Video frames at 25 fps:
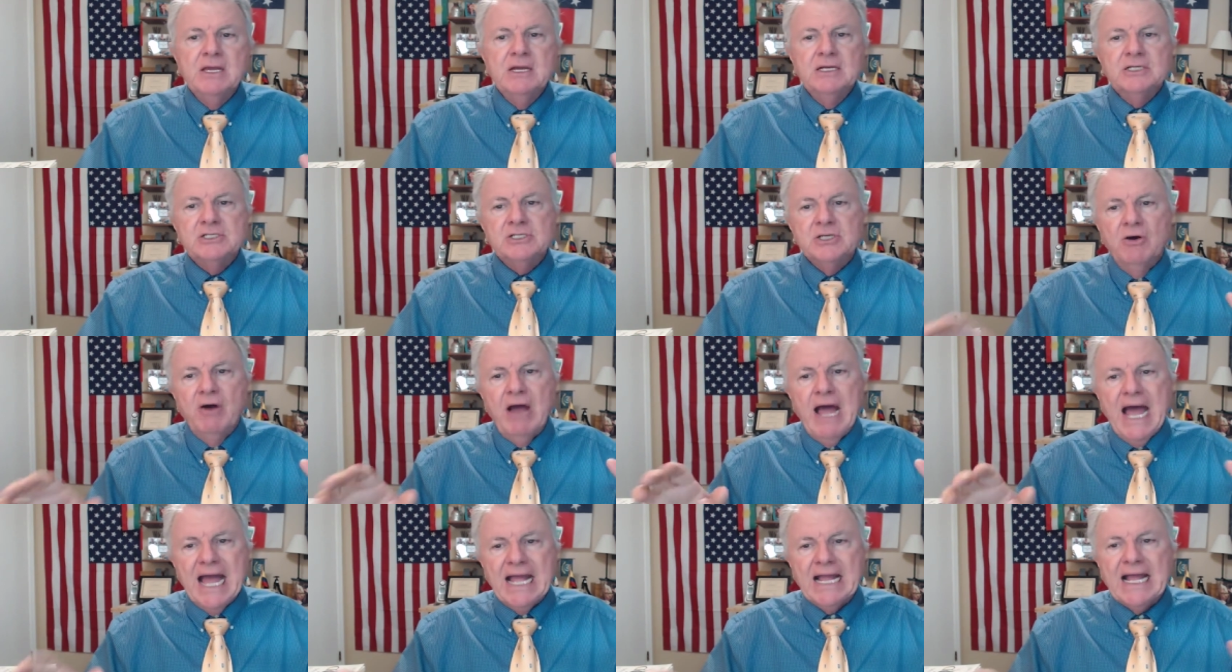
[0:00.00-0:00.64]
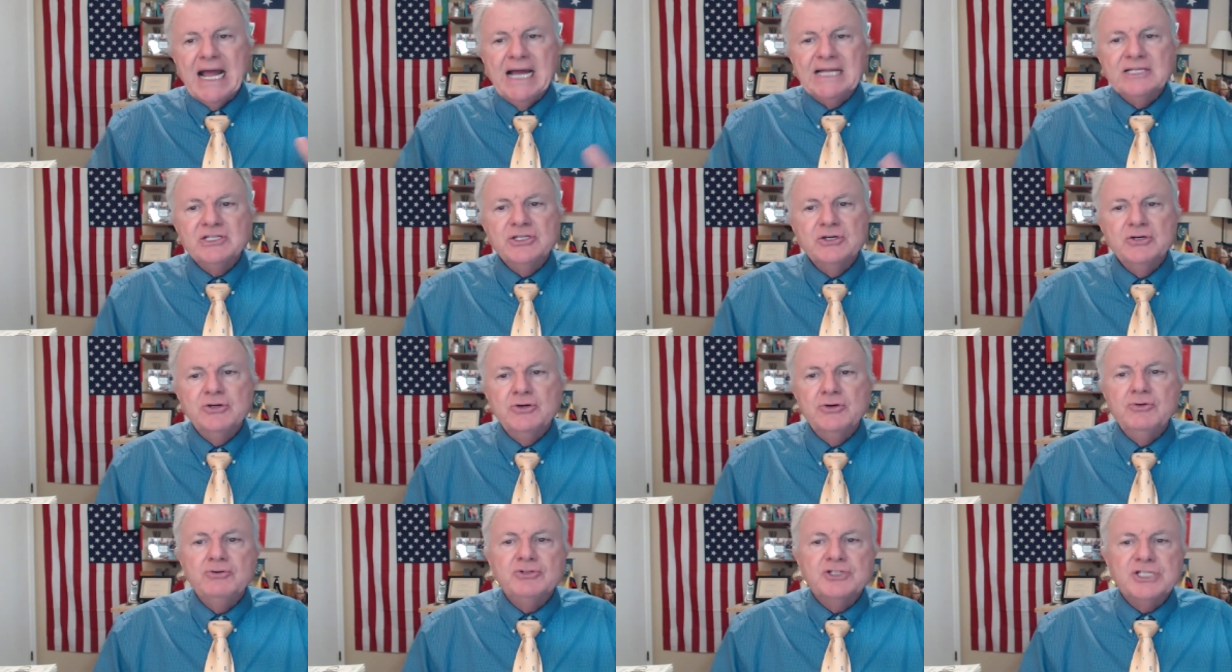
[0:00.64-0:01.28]
So Haggai
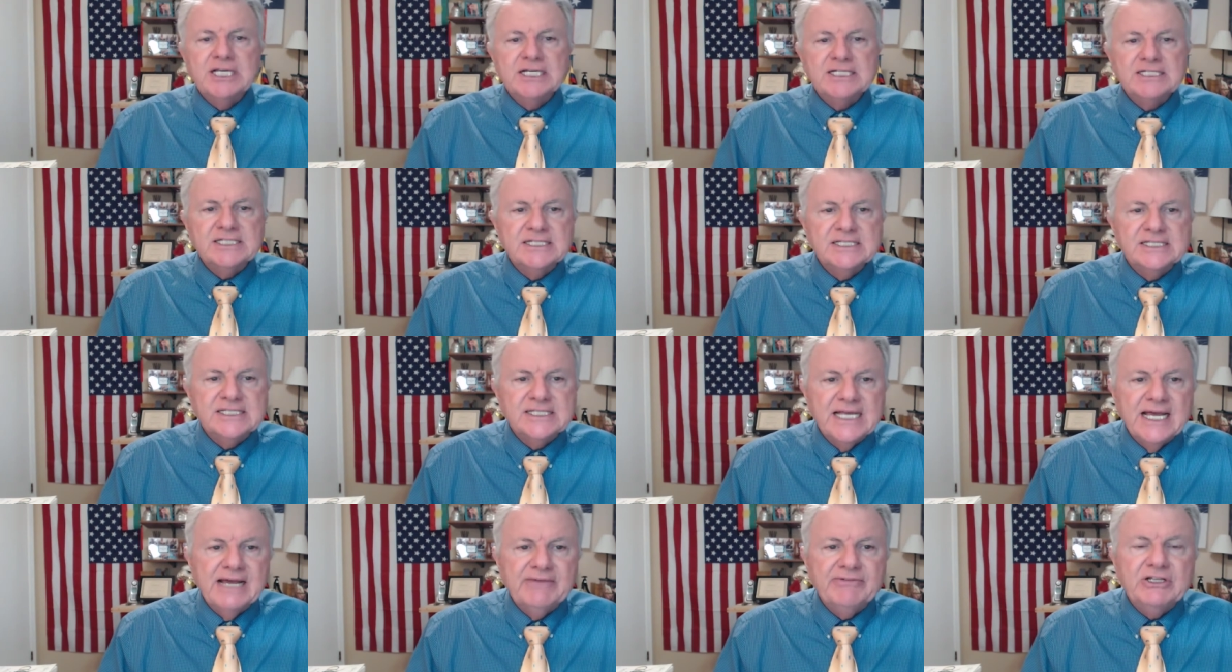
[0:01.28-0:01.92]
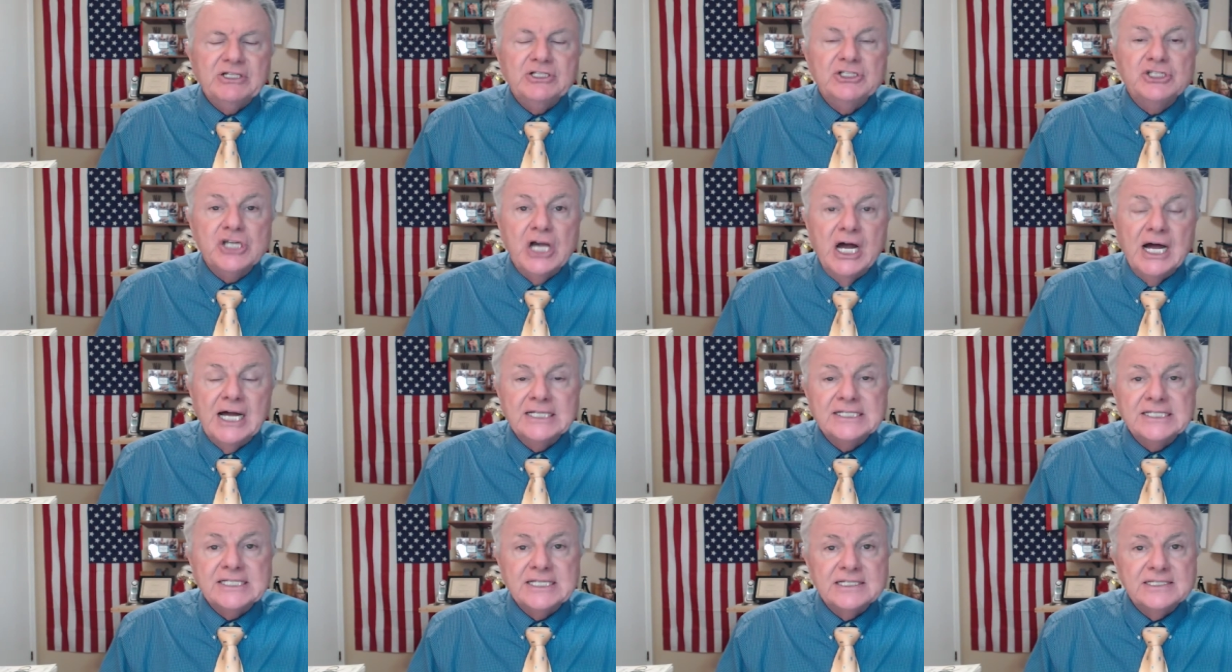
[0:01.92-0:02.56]
2, 6 and 7,
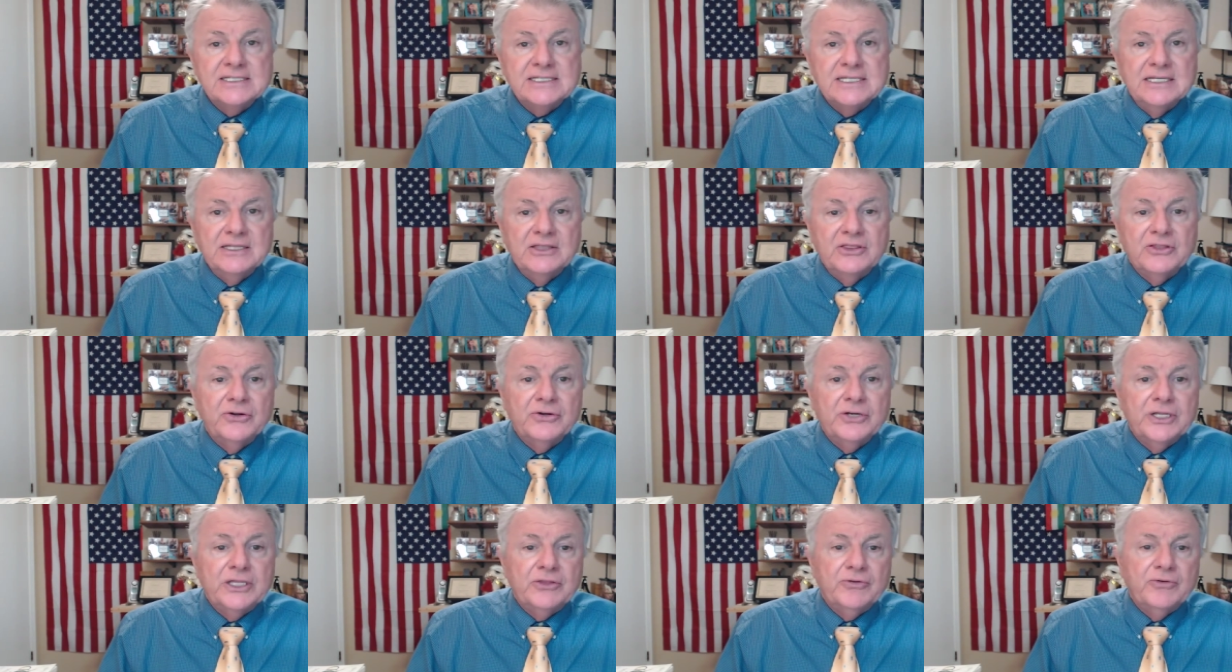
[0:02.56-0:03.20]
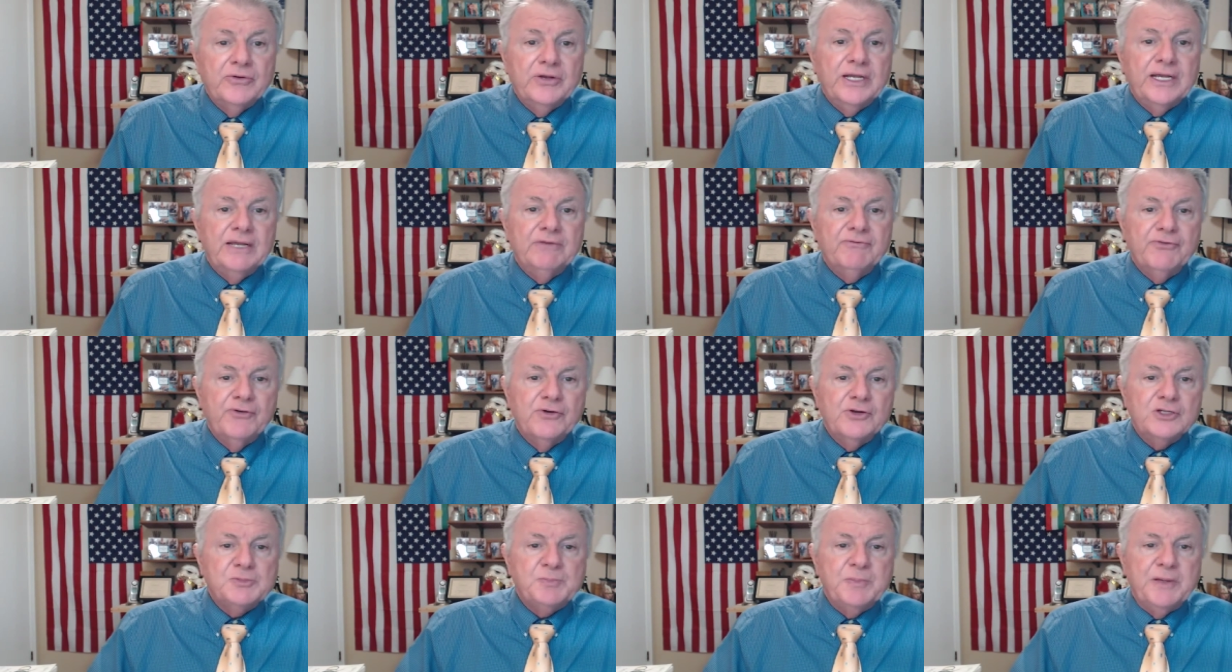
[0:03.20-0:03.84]
John 16, 33, and
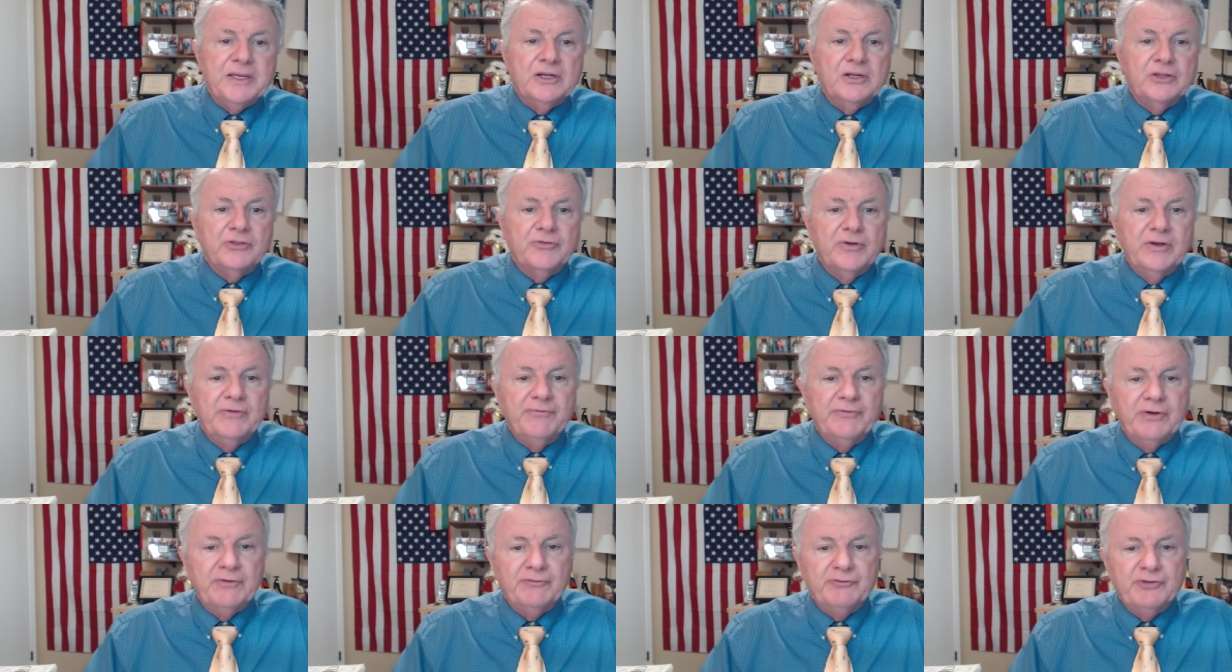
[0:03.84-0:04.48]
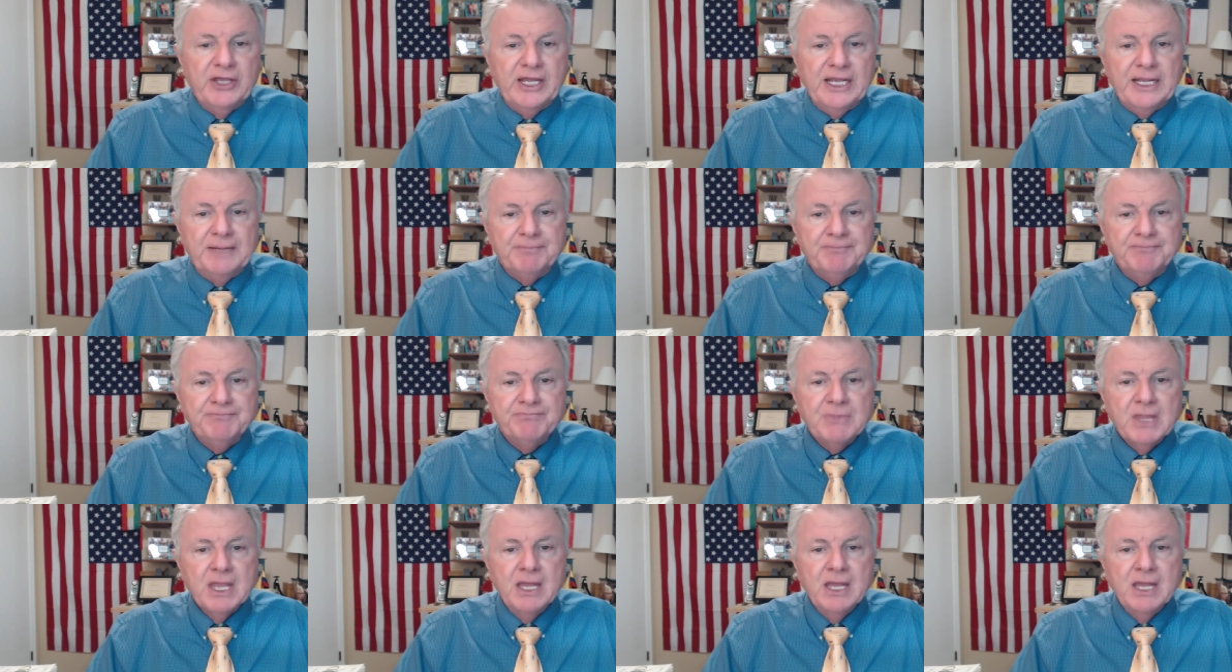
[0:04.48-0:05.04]
1 Peter 3.15.